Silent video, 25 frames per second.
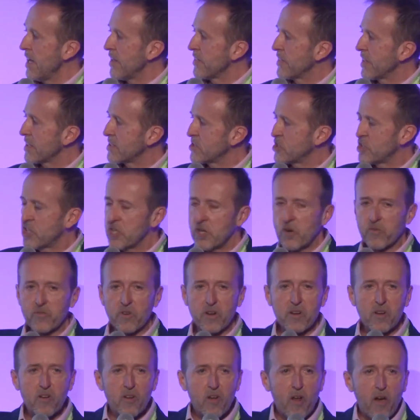The
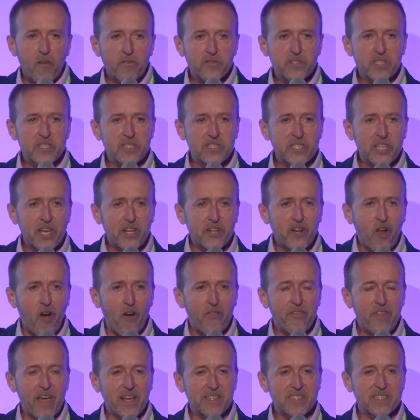children love to sit
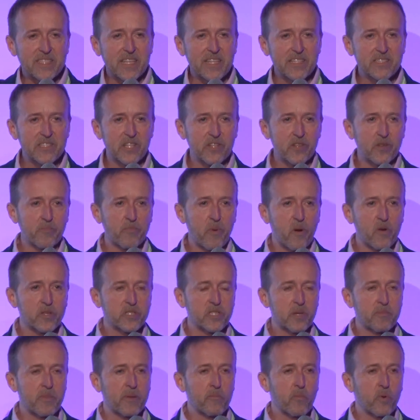on that seat at the
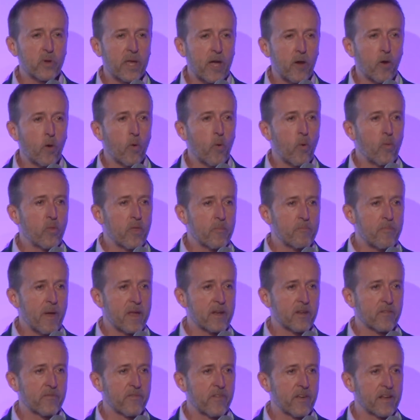bottom and will get all the
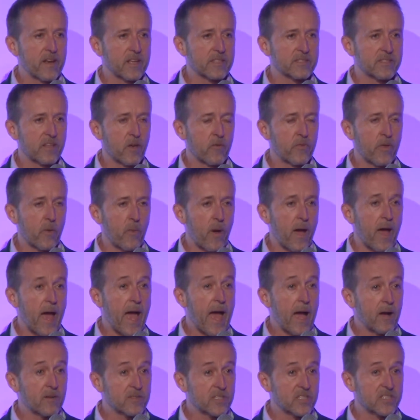benefit as though they were
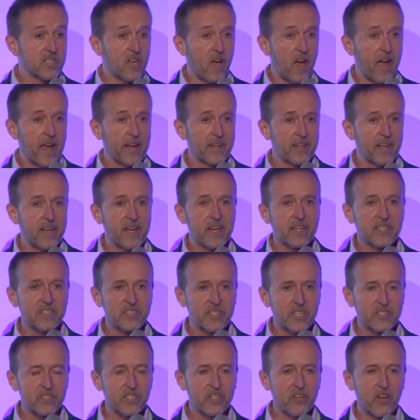outside
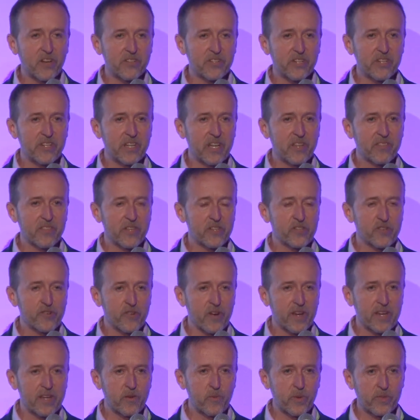sitting underneath a
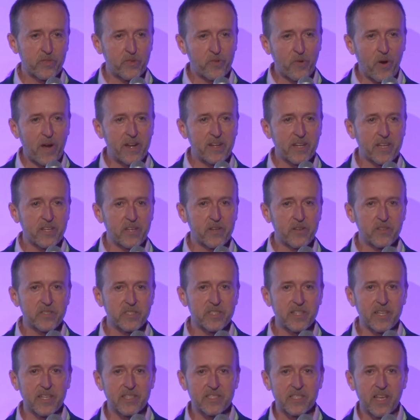tree with great
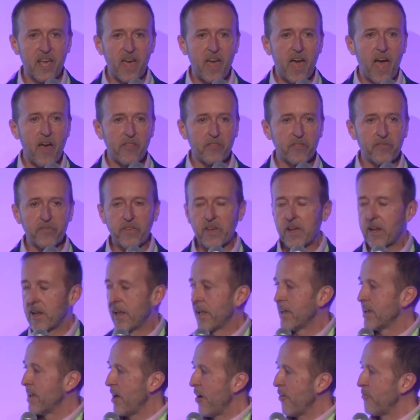acoustics and the
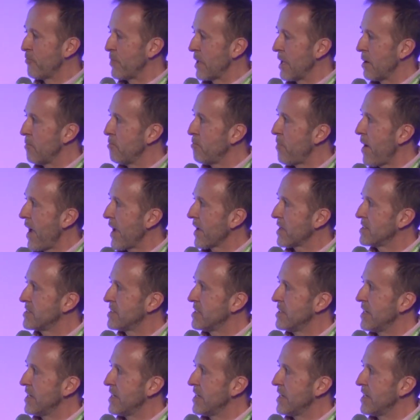feeling of being back to